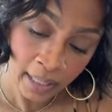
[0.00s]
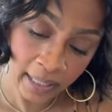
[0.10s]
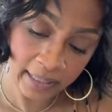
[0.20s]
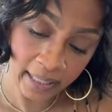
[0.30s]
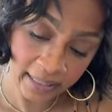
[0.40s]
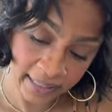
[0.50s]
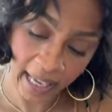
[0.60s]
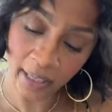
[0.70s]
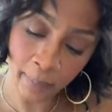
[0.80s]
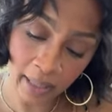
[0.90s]
He said,
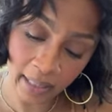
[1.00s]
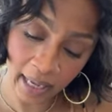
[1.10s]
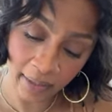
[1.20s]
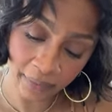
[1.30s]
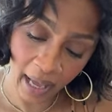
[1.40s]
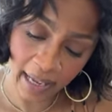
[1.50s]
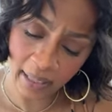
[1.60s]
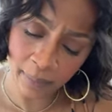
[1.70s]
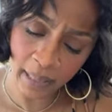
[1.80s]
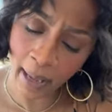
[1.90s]
Take my life. I
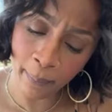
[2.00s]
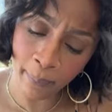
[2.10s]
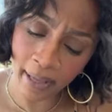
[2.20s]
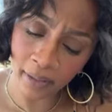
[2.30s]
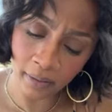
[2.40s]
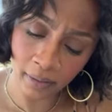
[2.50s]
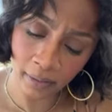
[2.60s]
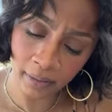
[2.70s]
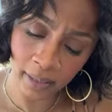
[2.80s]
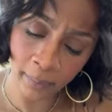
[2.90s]
am not
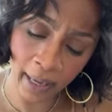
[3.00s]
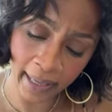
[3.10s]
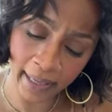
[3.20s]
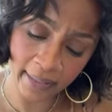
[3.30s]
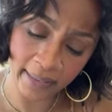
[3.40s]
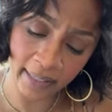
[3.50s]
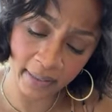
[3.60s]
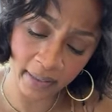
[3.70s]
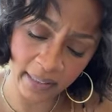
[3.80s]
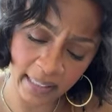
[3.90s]
better than my
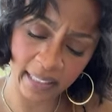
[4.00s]
ancestors.